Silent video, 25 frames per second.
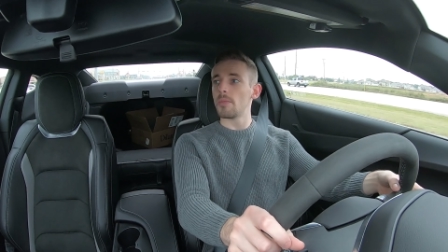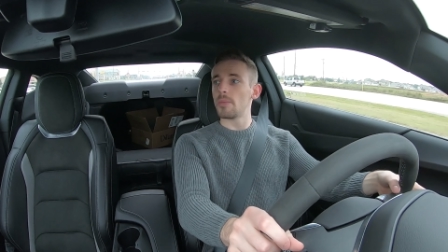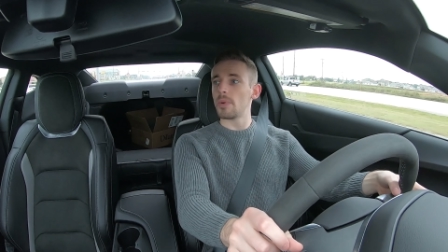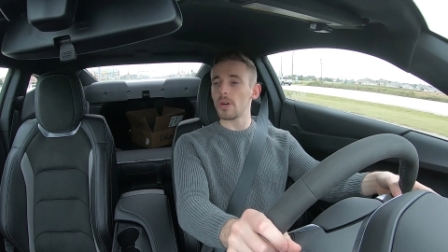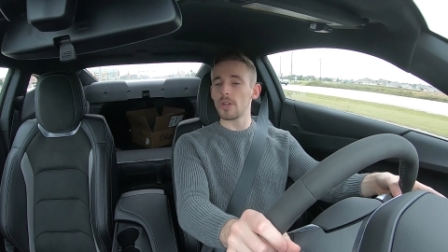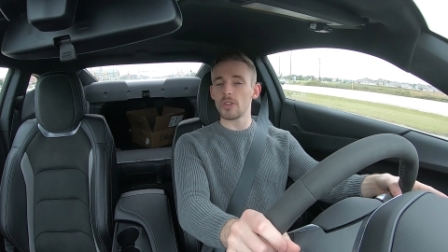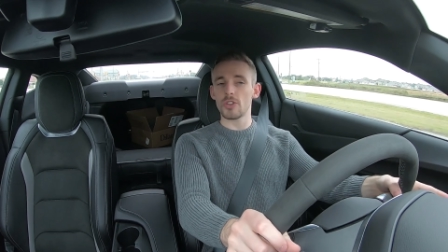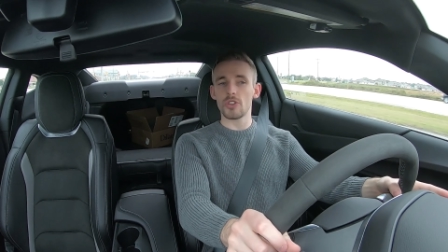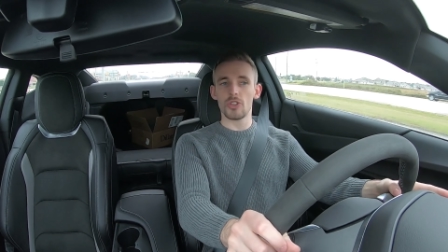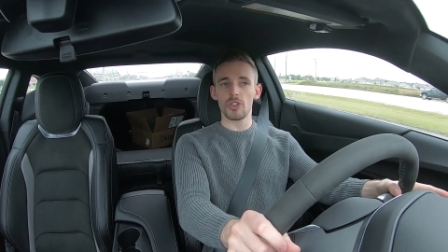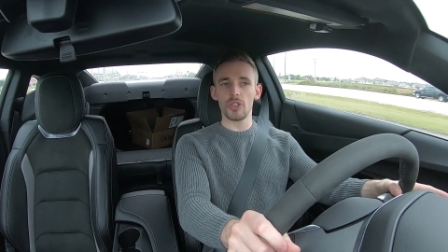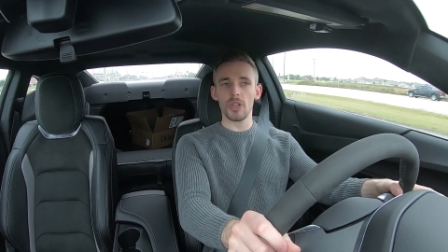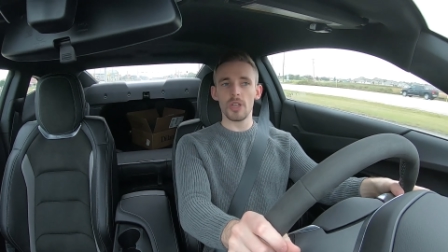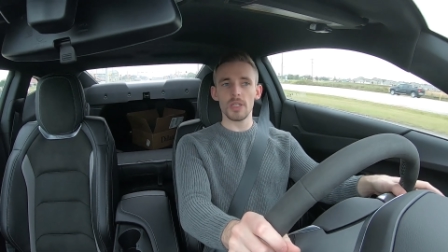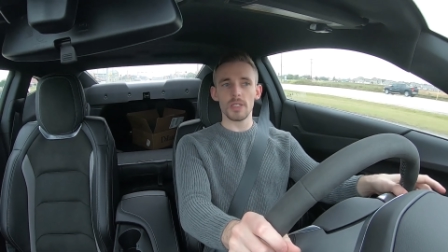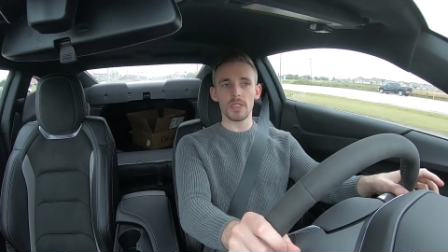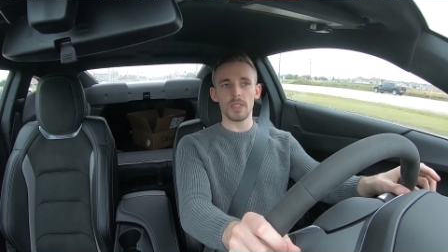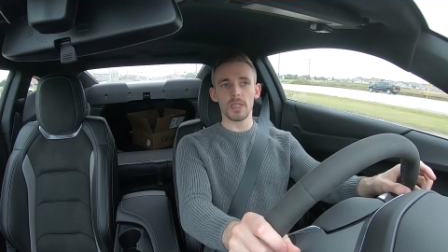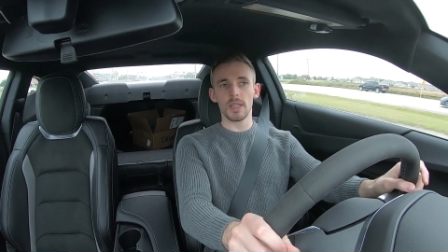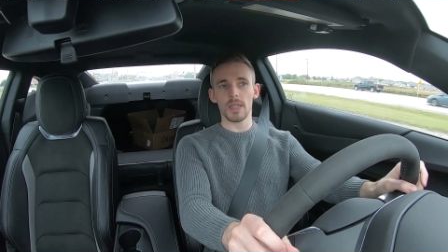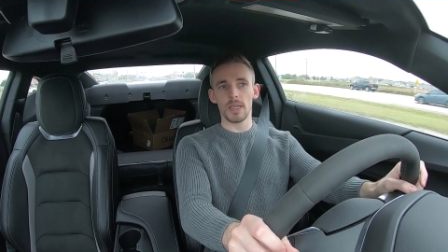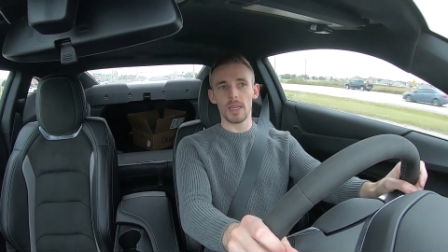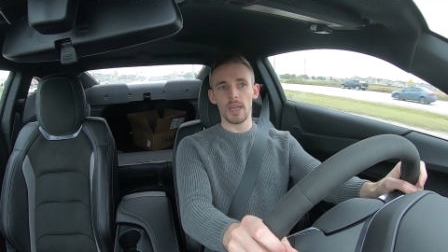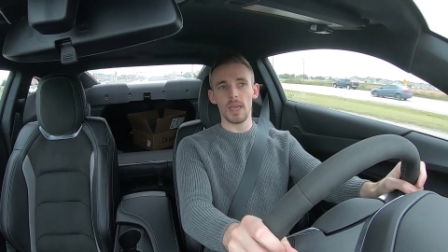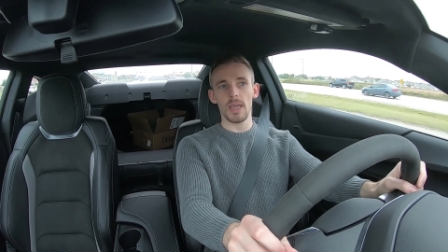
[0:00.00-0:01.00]
but
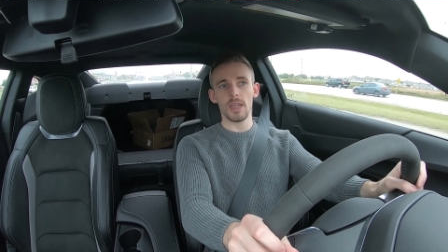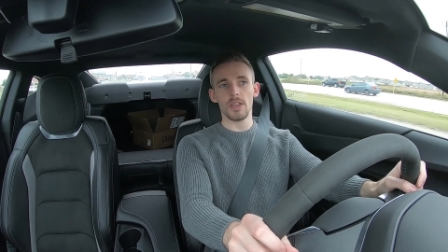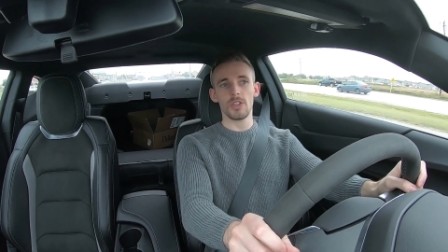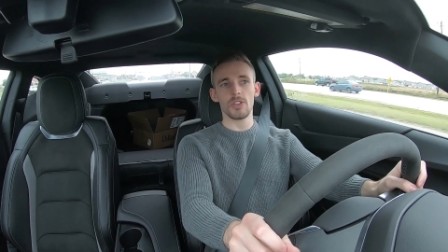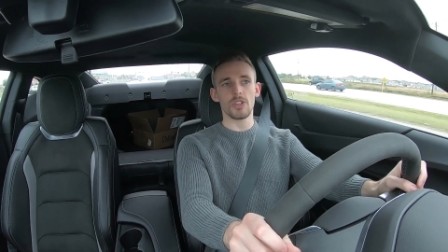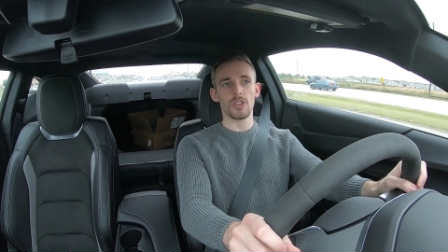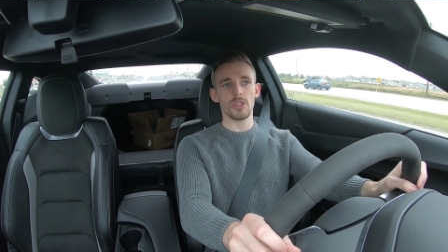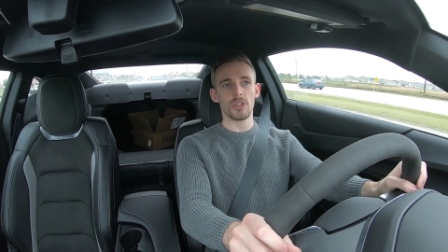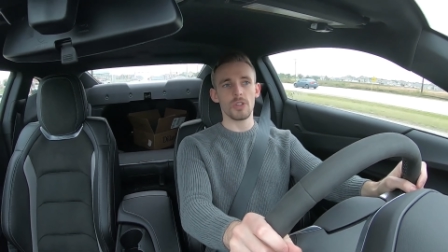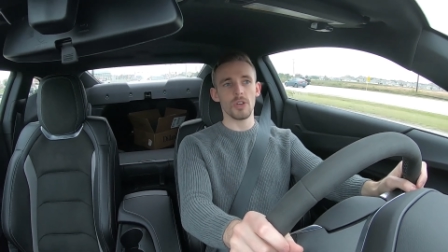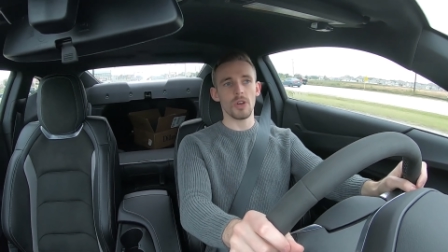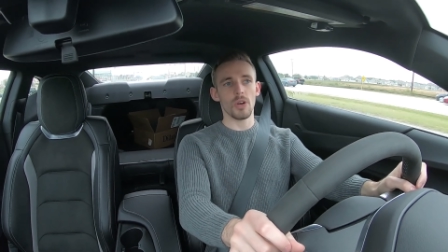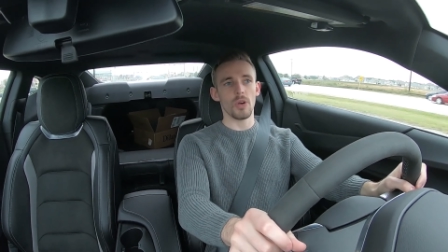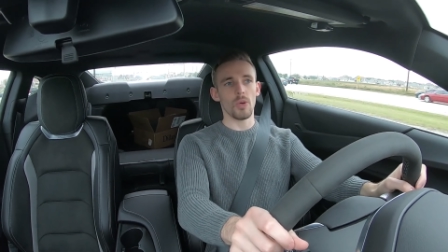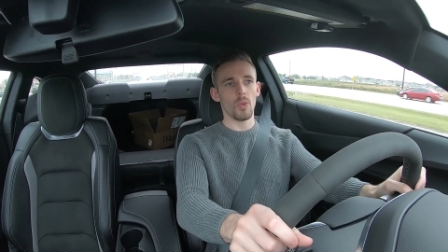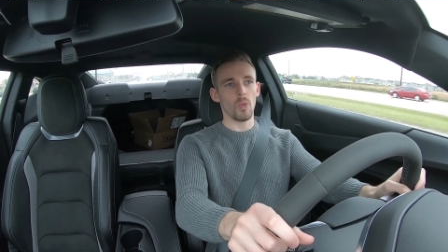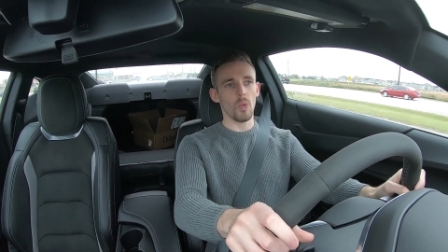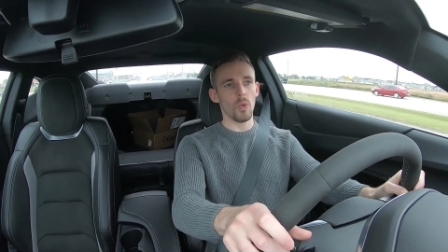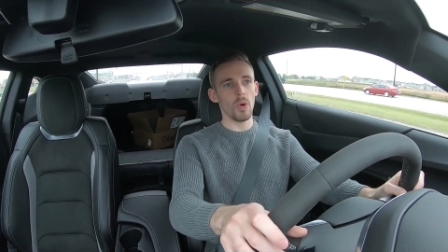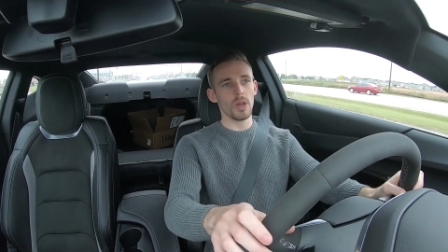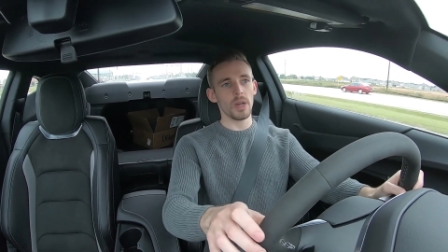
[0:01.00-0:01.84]
just in case you don't,